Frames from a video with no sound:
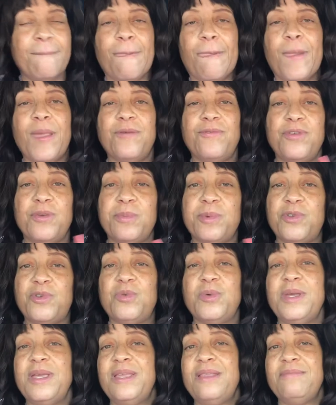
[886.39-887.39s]
if you're
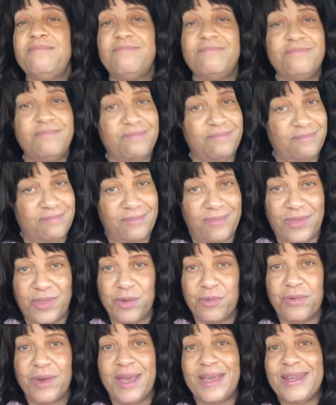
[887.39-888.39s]
between
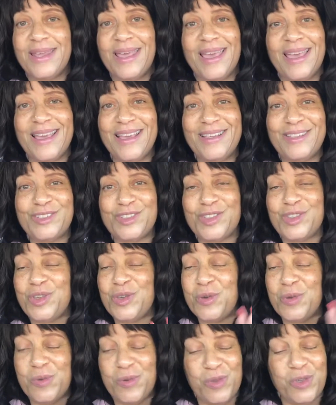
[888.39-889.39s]
the right age, and
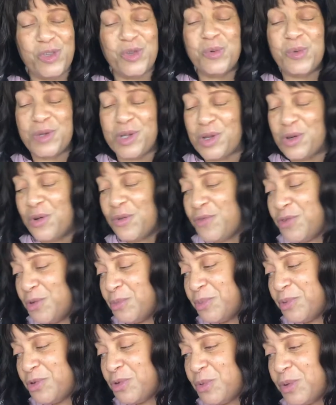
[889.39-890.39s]
you, you would know if you're
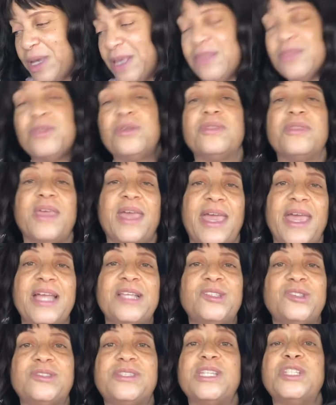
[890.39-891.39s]
between the
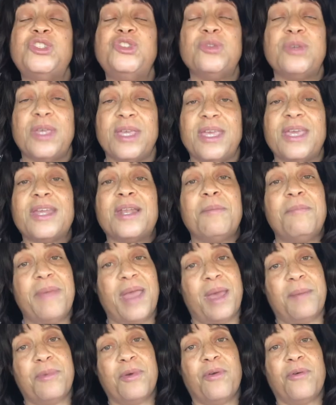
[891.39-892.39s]
ages that you can get a
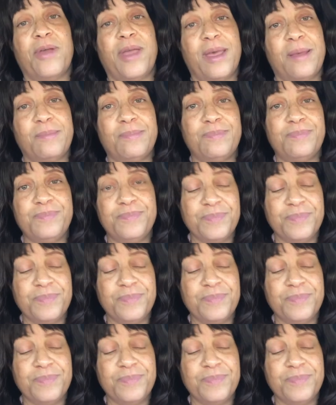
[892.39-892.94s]
mammogram.